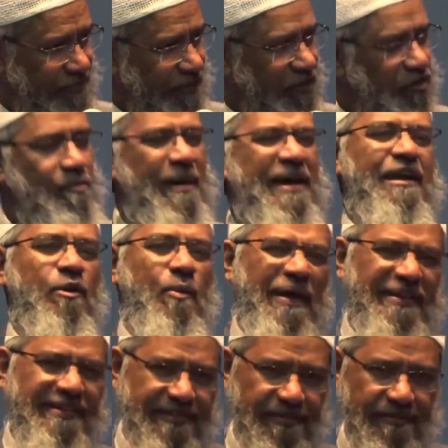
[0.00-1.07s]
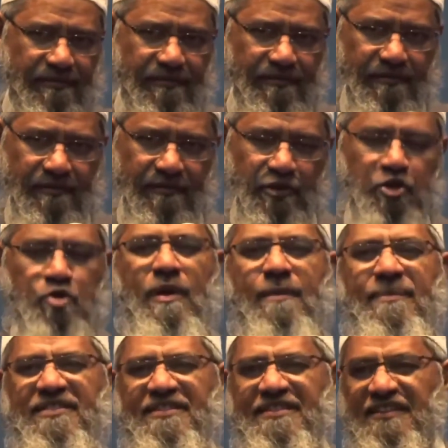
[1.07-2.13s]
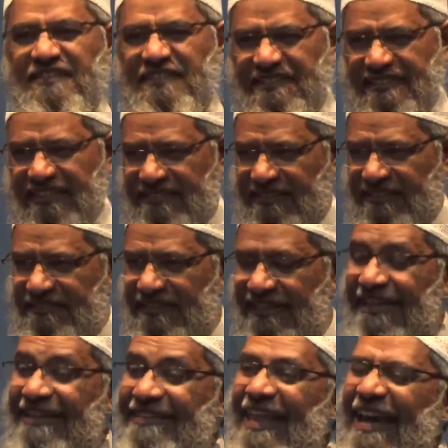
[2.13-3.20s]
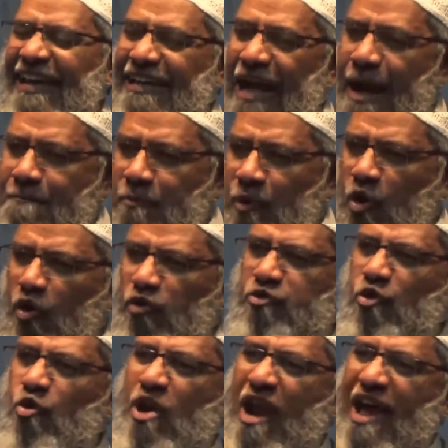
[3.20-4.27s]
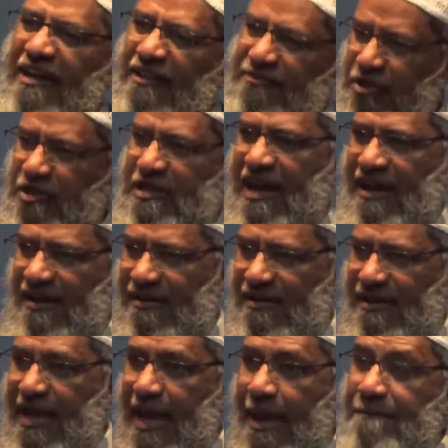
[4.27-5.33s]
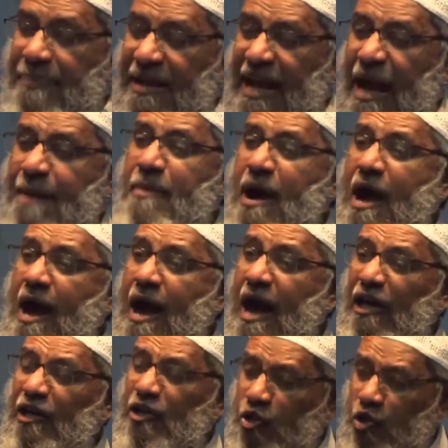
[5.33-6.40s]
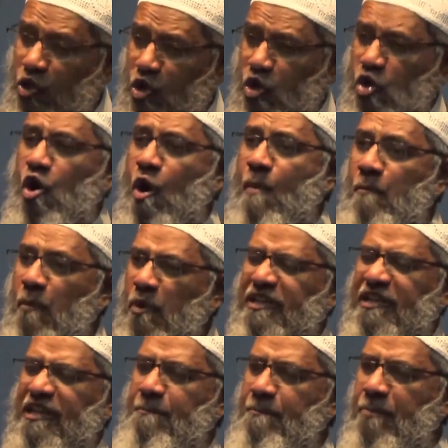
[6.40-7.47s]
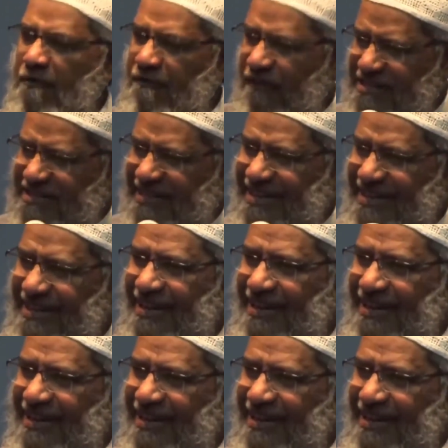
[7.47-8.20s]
So my request to my brothers and sisters is that come close to Quran and Sunnah. Become a true Muslim profession.